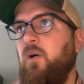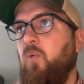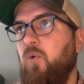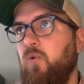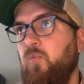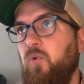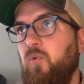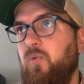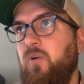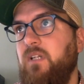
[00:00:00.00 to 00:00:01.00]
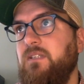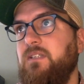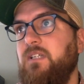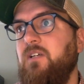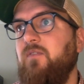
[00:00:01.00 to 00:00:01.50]
World War One
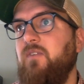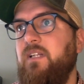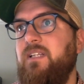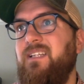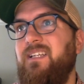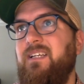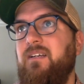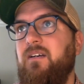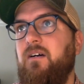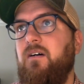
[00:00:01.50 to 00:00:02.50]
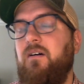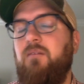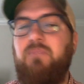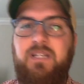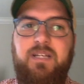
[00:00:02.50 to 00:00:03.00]
itself, and then the
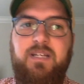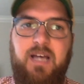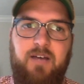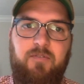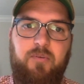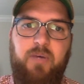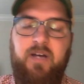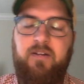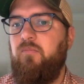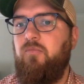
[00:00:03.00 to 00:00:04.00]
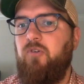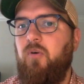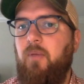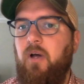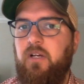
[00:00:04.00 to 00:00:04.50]
immediate aftermath. So
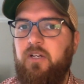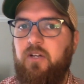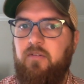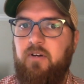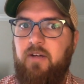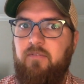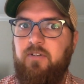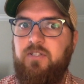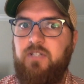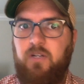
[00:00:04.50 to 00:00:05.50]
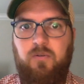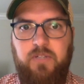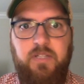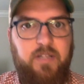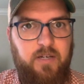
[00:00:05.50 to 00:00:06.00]
I'm not going to cover every single
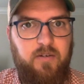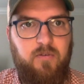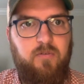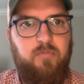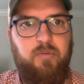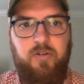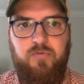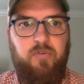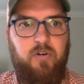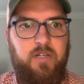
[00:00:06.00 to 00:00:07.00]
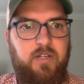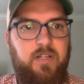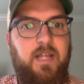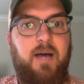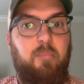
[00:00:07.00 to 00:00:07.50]
detail because we've already
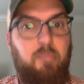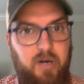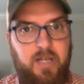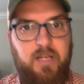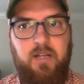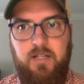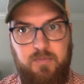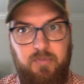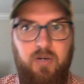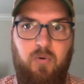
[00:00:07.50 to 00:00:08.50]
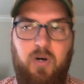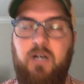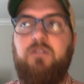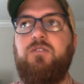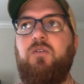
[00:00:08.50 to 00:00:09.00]
done that, but it's been a
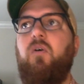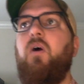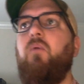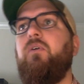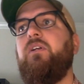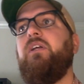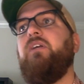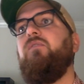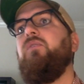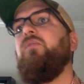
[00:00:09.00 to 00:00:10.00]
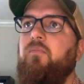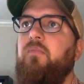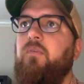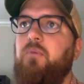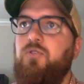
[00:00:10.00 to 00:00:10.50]
while, so I wanted to give you
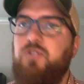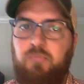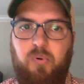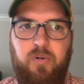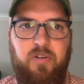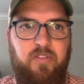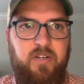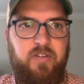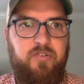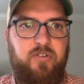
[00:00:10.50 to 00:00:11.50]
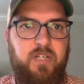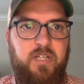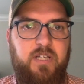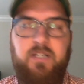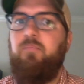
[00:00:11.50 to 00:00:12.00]
the most important things
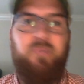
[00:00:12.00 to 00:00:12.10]
again.